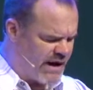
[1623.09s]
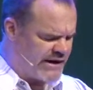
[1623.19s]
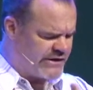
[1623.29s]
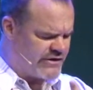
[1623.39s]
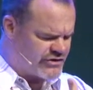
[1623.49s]

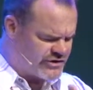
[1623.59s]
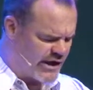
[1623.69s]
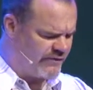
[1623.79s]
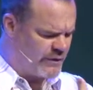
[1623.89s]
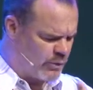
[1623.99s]
bought into the
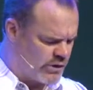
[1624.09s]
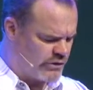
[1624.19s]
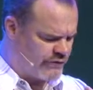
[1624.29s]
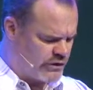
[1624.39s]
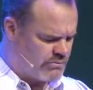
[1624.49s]
selfie
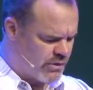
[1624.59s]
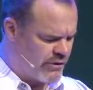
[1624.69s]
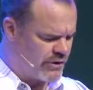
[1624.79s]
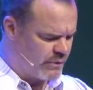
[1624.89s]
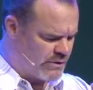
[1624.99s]
worldview
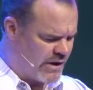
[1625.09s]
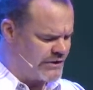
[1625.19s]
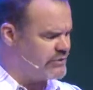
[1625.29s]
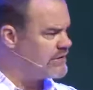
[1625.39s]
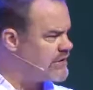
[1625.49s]
more than we
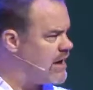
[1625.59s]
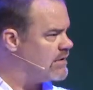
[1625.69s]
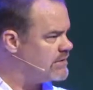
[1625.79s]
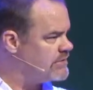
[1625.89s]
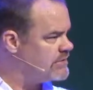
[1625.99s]
want to
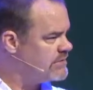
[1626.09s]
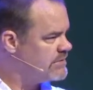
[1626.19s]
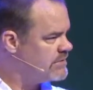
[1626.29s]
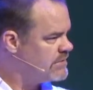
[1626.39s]
acknowledge.